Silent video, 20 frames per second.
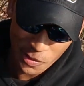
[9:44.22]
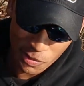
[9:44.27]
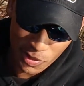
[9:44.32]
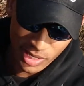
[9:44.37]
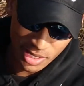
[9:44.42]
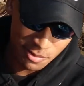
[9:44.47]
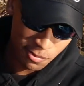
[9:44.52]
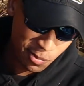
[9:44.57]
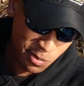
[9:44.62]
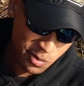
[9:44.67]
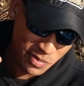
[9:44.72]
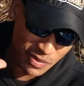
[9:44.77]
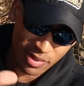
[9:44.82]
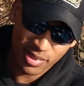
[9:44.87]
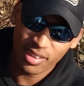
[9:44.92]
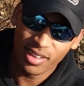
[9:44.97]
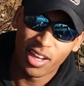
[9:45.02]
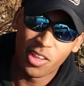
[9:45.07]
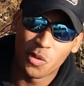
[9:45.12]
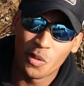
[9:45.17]
But
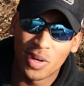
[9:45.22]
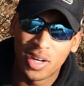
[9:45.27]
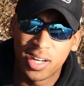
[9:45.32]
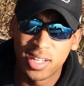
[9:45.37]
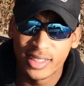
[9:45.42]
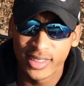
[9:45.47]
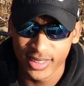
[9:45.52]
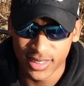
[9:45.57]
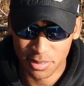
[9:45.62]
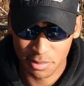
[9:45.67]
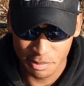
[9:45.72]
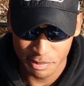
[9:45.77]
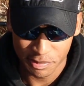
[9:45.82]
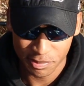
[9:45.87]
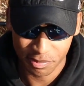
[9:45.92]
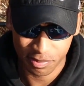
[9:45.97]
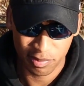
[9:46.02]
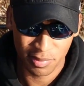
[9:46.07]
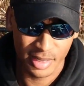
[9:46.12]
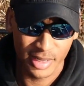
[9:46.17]
otherwise,
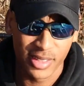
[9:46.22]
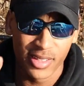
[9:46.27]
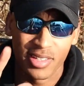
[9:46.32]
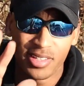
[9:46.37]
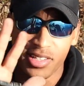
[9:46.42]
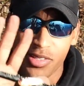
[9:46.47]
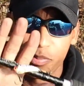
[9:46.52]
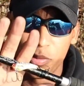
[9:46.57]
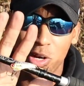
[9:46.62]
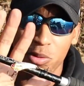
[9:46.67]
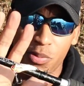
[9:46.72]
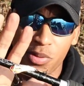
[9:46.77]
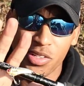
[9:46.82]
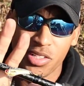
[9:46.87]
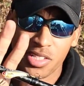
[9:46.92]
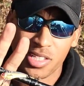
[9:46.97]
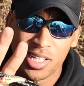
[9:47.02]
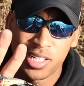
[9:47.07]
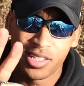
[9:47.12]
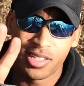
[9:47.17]
small
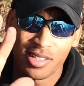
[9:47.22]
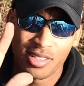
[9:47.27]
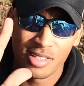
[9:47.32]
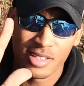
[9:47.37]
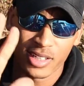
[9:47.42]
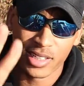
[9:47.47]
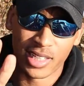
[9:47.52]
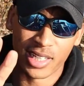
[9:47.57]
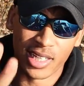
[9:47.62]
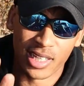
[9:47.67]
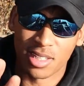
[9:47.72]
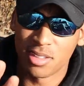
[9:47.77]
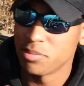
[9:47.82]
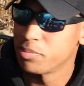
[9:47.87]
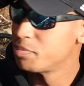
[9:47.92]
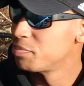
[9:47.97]
presentations are key.